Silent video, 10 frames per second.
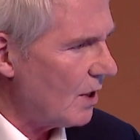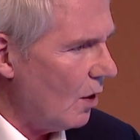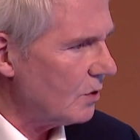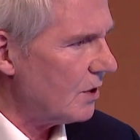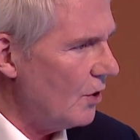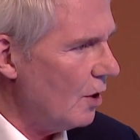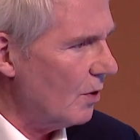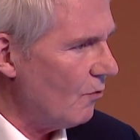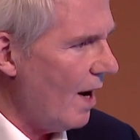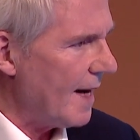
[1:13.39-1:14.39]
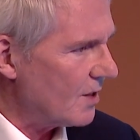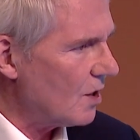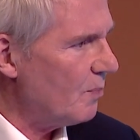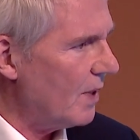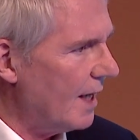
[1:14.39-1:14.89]
Goals and human rights are
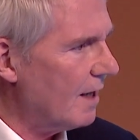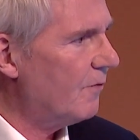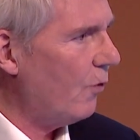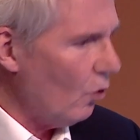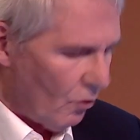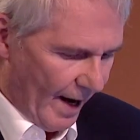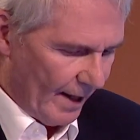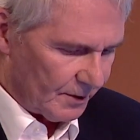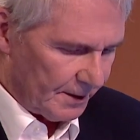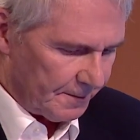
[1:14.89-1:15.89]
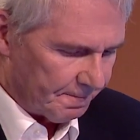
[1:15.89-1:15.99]
being foregrounded,